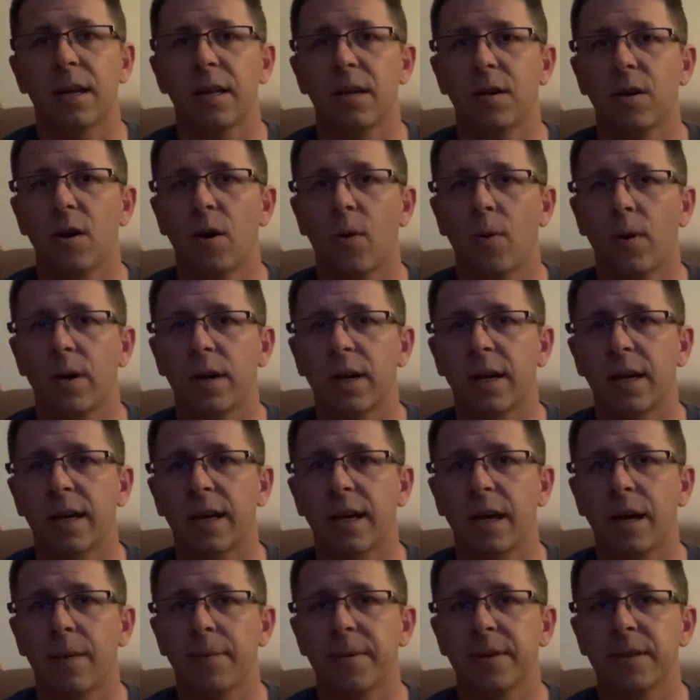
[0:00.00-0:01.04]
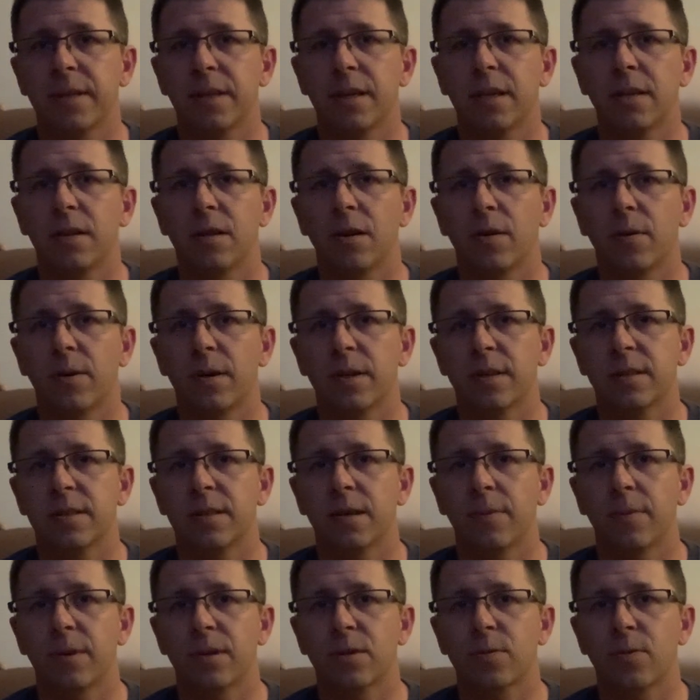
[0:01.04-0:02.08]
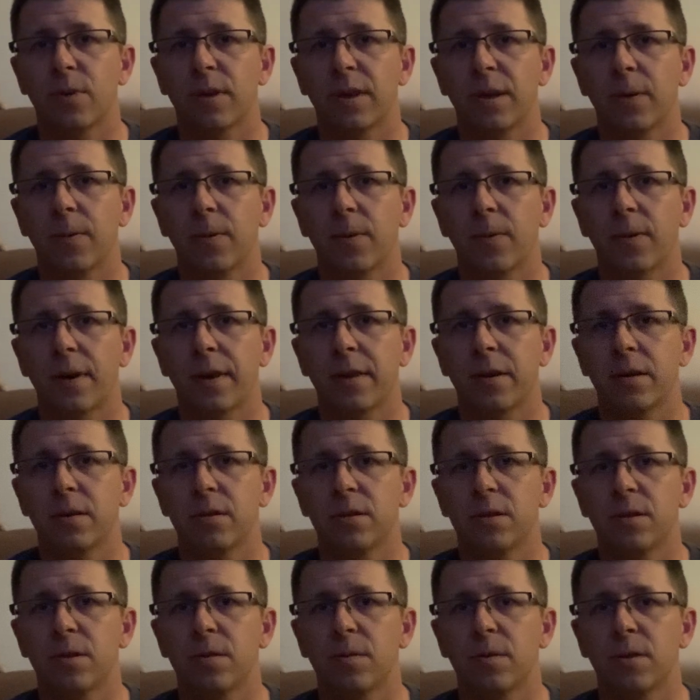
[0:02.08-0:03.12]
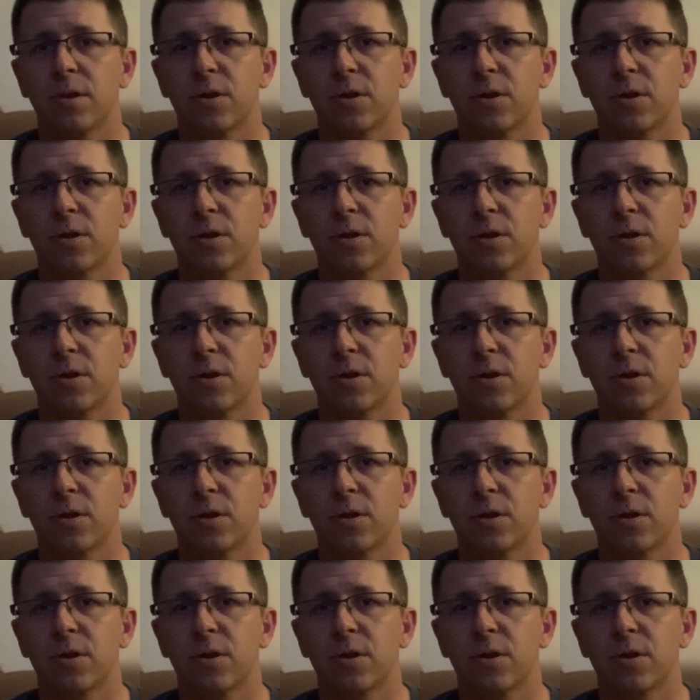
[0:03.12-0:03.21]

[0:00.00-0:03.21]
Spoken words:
No one had commented, no one had said which one they would rather do,